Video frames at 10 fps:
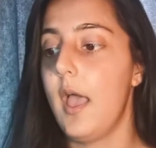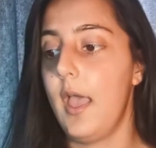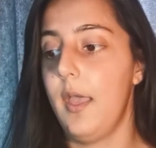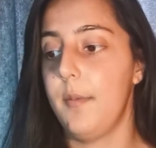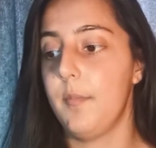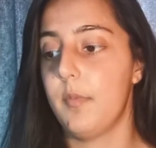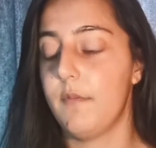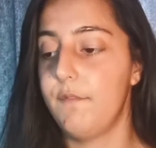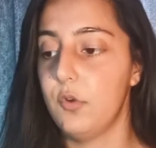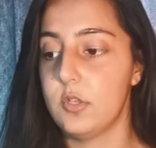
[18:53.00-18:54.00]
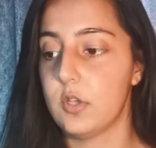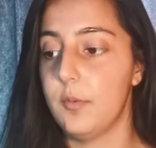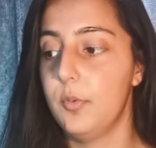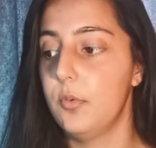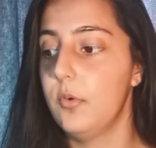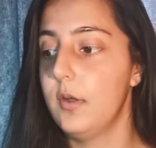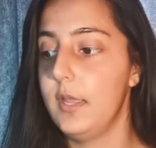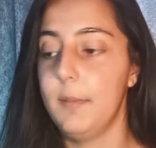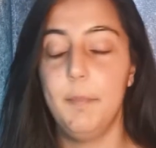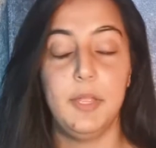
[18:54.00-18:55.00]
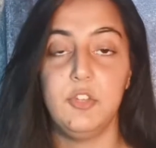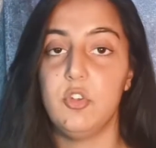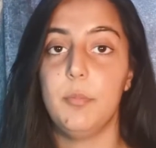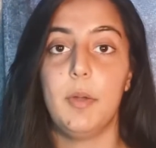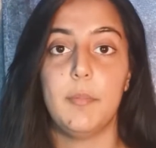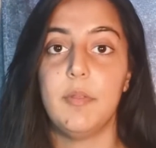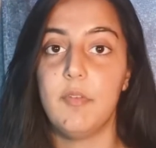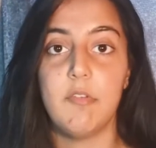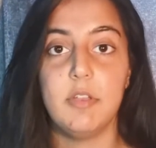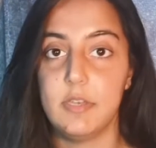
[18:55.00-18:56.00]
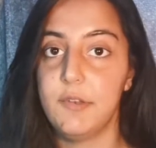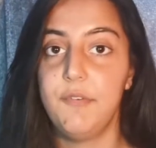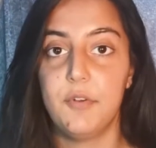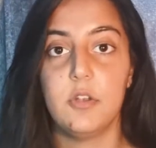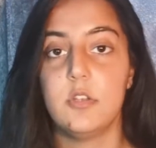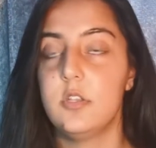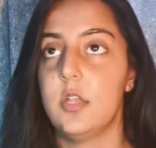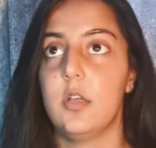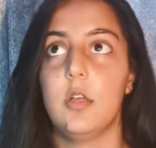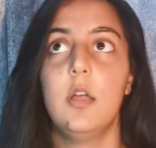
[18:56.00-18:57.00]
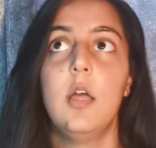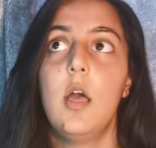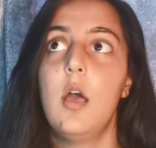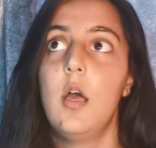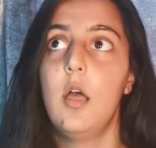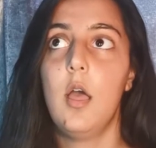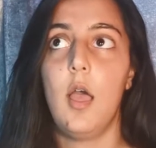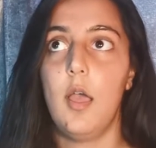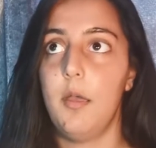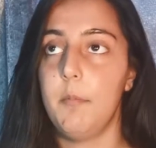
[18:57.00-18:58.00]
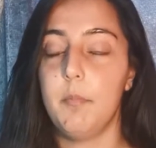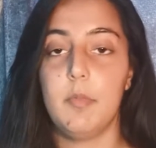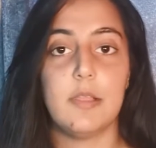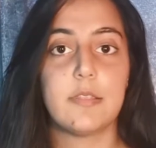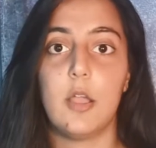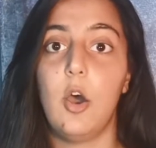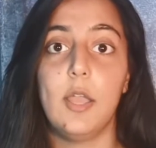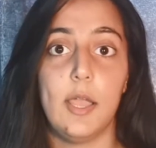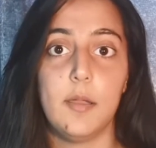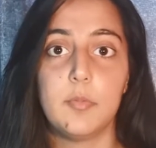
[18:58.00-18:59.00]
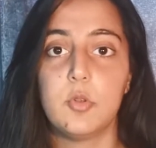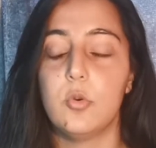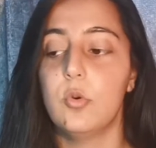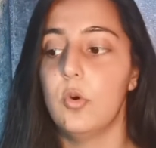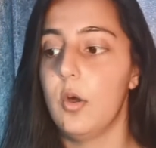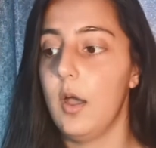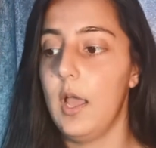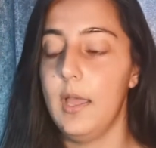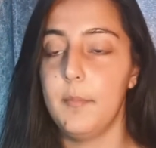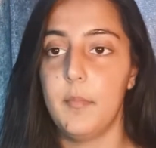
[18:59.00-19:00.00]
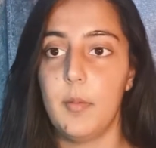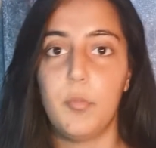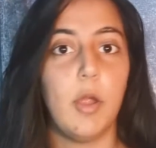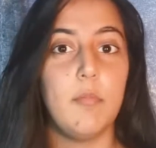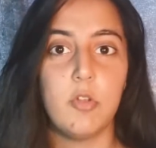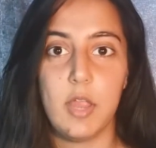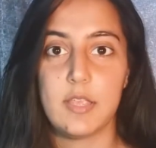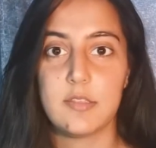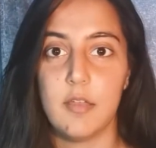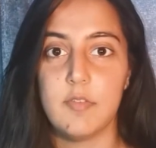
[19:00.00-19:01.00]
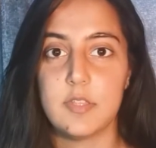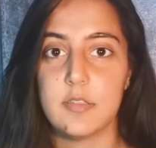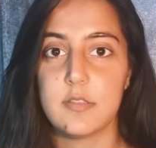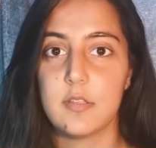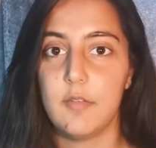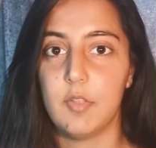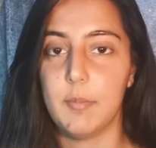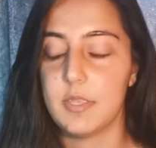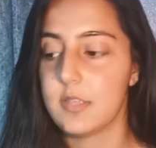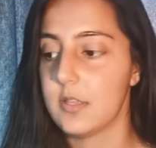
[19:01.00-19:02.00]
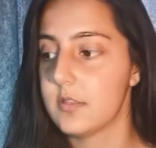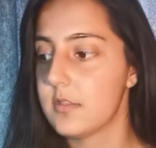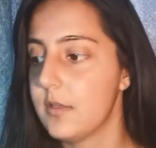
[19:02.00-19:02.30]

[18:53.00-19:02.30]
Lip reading: For example, inpatient might be very different to, let's say, IAPT or primary care services, if that makes sense.